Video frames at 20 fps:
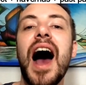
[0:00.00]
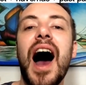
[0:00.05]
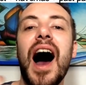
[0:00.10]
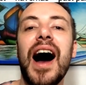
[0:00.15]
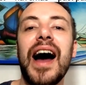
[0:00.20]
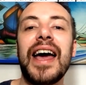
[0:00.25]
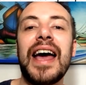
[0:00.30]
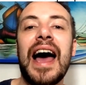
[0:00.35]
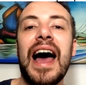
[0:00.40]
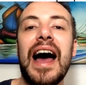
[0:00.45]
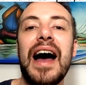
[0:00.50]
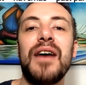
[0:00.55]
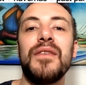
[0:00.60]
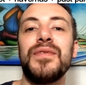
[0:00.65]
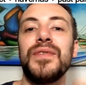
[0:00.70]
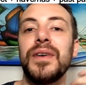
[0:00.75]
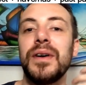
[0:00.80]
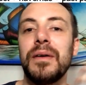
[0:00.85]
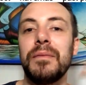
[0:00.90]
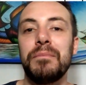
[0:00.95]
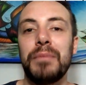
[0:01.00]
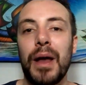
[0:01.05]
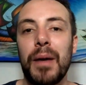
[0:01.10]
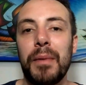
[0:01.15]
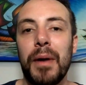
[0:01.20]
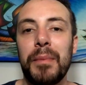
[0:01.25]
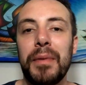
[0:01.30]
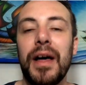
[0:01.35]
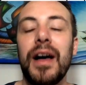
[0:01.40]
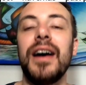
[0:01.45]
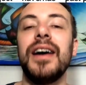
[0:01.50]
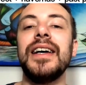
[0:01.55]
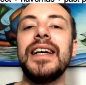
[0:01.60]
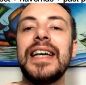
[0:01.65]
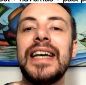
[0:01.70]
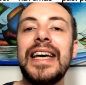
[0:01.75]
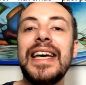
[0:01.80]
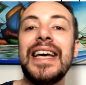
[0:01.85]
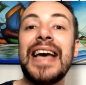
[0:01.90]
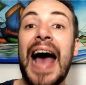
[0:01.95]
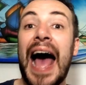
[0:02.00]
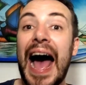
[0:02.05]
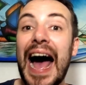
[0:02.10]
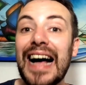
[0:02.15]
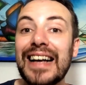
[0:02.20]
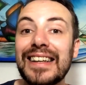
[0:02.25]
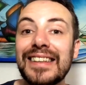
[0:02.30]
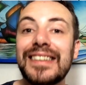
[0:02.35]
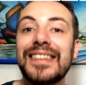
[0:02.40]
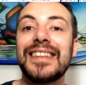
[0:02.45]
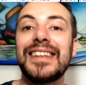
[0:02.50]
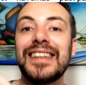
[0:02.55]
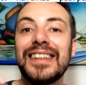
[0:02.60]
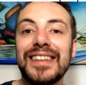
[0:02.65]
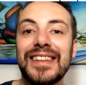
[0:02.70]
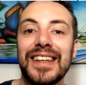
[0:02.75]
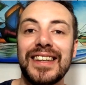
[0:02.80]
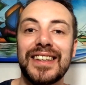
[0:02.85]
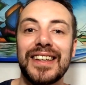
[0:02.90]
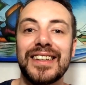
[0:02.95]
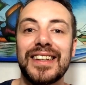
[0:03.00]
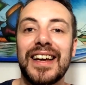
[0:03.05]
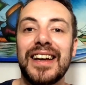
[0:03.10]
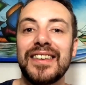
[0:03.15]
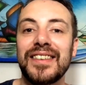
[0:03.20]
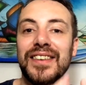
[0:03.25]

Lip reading: I have blah blah blah, he has da da da.